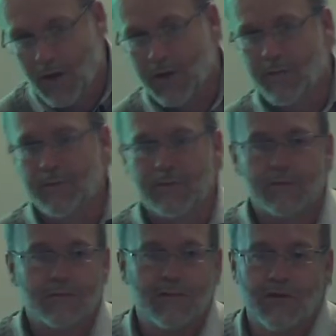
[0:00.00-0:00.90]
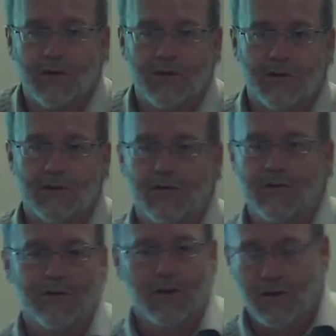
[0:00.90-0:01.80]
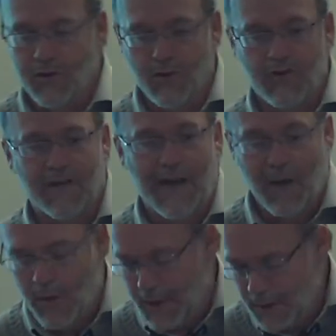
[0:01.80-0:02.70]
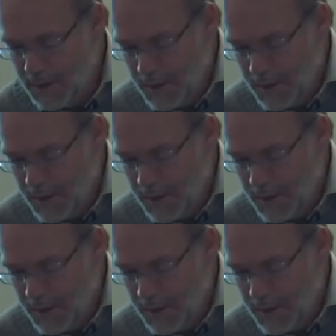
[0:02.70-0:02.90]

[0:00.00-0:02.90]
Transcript: welcome to you know, use it that way.